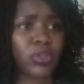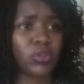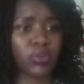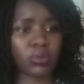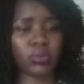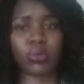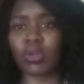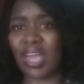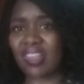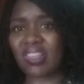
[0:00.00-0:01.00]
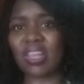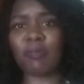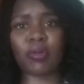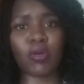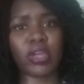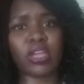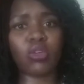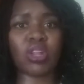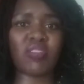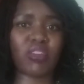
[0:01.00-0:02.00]
So, as an employee,
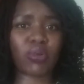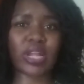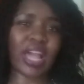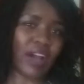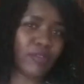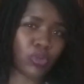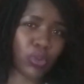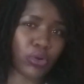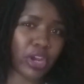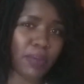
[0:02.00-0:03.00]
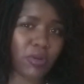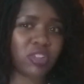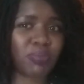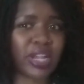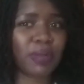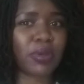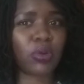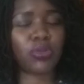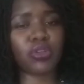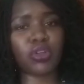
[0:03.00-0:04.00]
you never really have to worry about money,
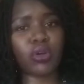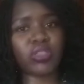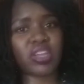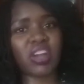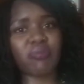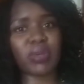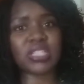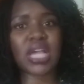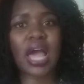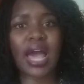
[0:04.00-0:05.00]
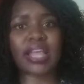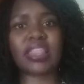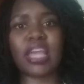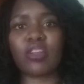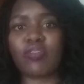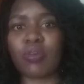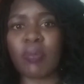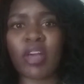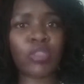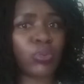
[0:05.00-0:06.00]
because you know the government at the end of the
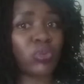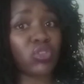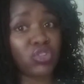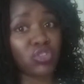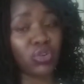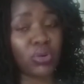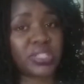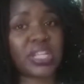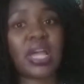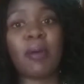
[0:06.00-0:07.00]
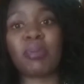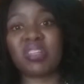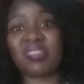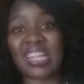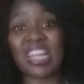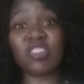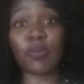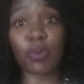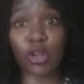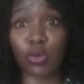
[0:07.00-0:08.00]
month will sort you out. But as an
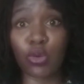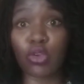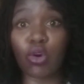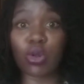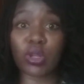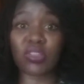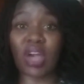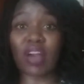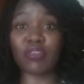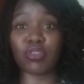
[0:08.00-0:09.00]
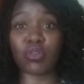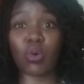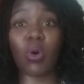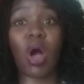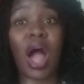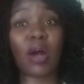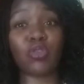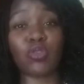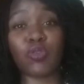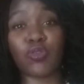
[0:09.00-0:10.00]
entrepreneur, you always have to know how
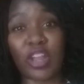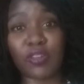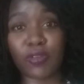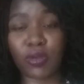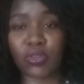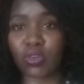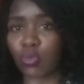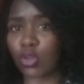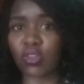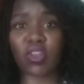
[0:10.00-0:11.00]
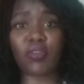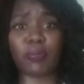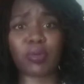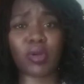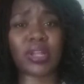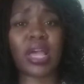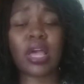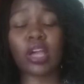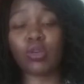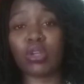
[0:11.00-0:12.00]
to fend for yourself. When you're self-employed,
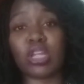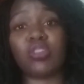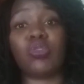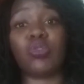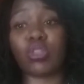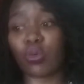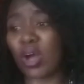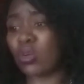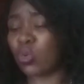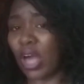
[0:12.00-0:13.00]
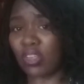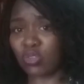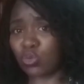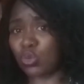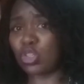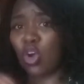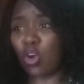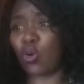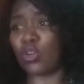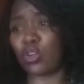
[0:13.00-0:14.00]
you're the one who has to
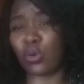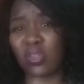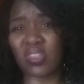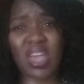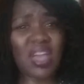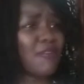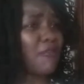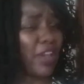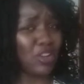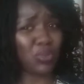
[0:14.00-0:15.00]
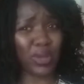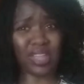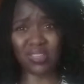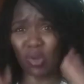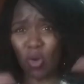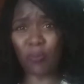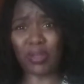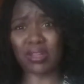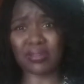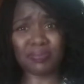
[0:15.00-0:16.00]
knock on doors, find ways,
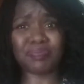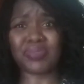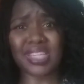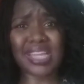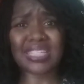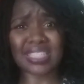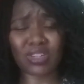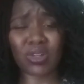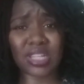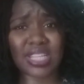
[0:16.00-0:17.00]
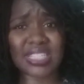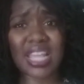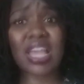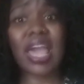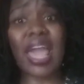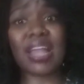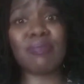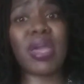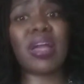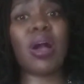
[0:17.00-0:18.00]
open gates and all this, and
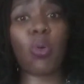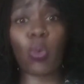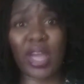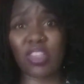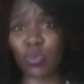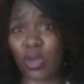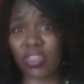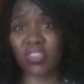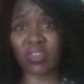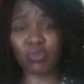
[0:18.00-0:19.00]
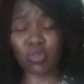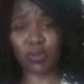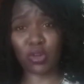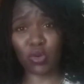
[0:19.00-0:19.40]
make ways where there seem to be no